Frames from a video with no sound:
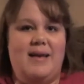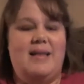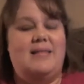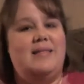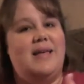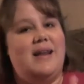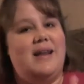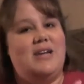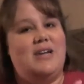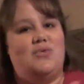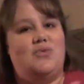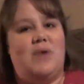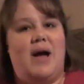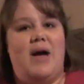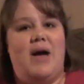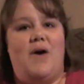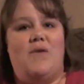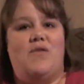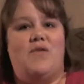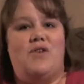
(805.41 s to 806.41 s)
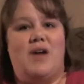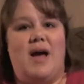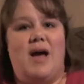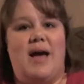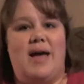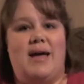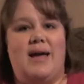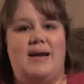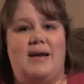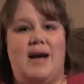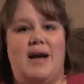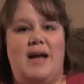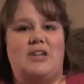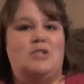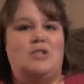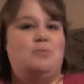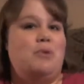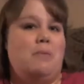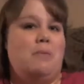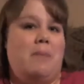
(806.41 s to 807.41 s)
Let it dry overnight. I
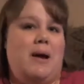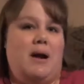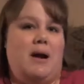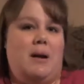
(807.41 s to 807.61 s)
just put mine